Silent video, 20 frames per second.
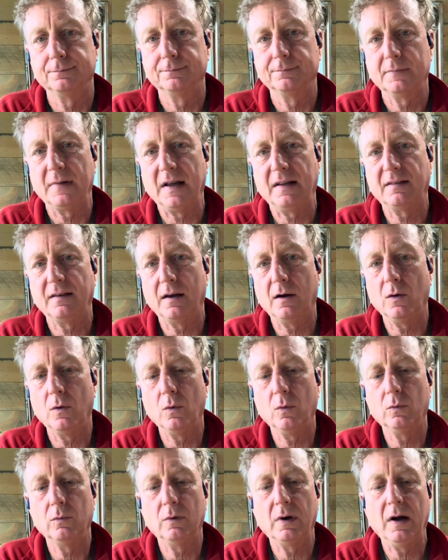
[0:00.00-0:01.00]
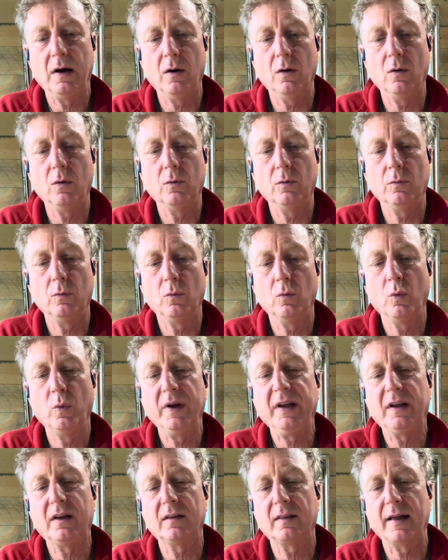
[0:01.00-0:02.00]
that's how
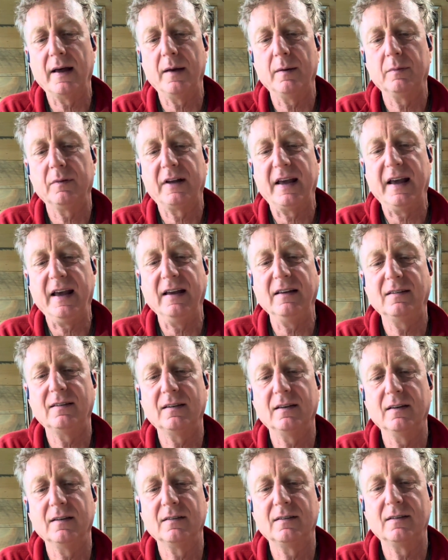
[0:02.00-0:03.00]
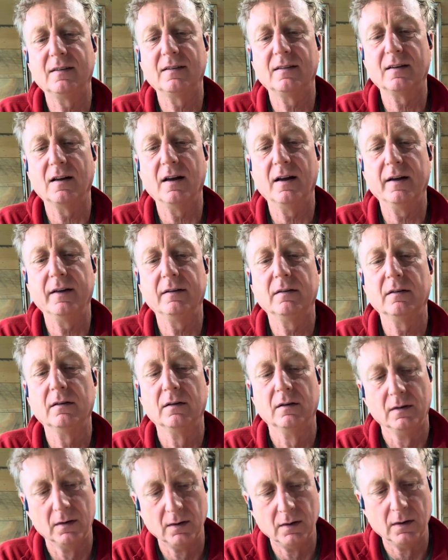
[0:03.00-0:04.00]
weak that case is designed.
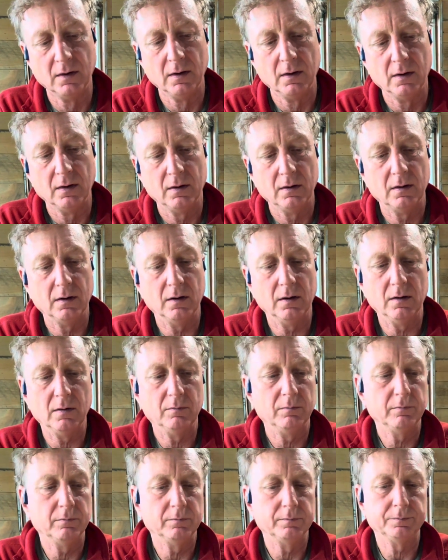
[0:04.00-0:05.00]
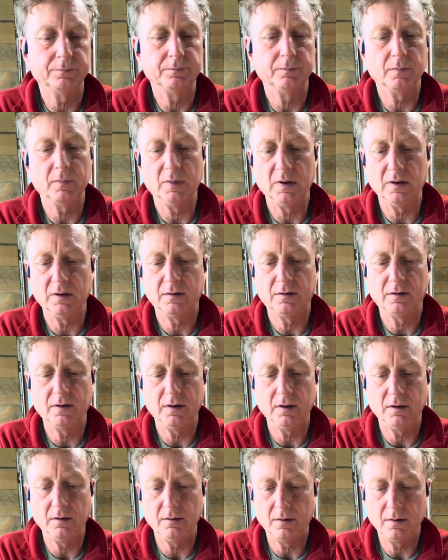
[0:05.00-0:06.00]
Let's see,
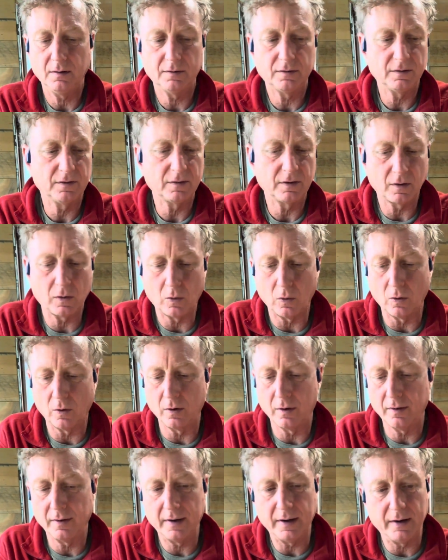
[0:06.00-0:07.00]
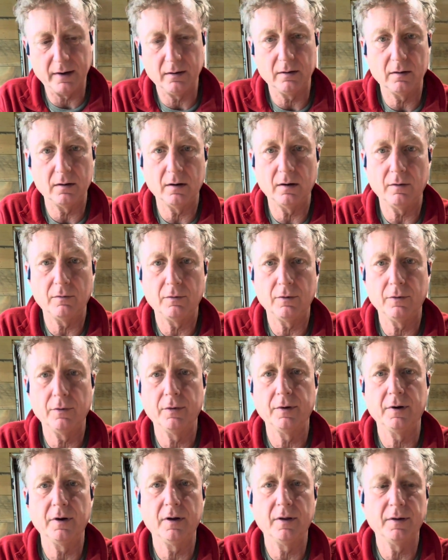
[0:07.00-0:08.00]
this is the corner that I
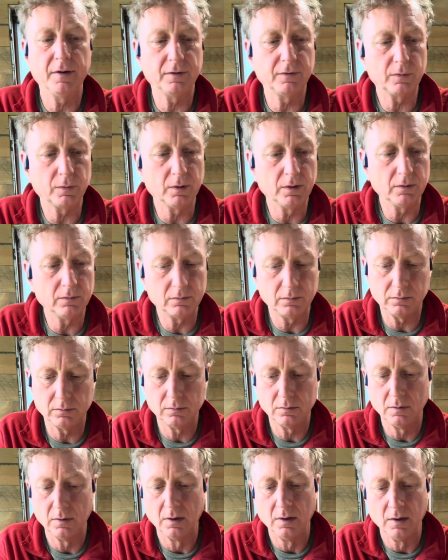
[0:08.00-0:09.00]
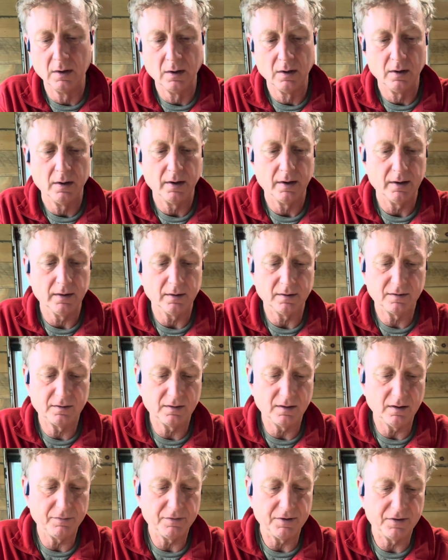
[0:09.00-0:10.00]
ruined on this one. And let's
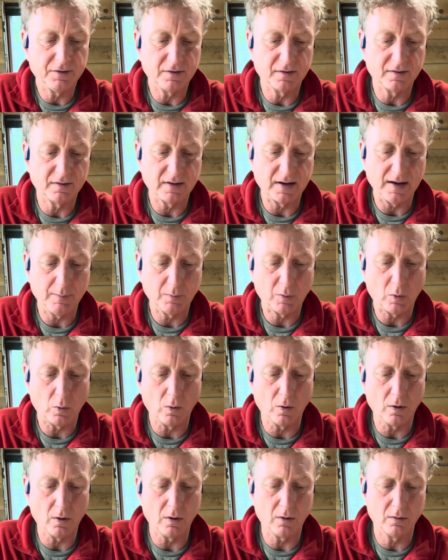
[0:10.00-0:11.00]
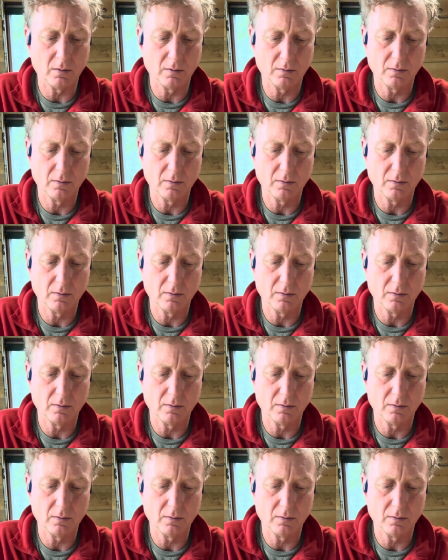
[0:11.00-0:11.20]
see if it's the same corner.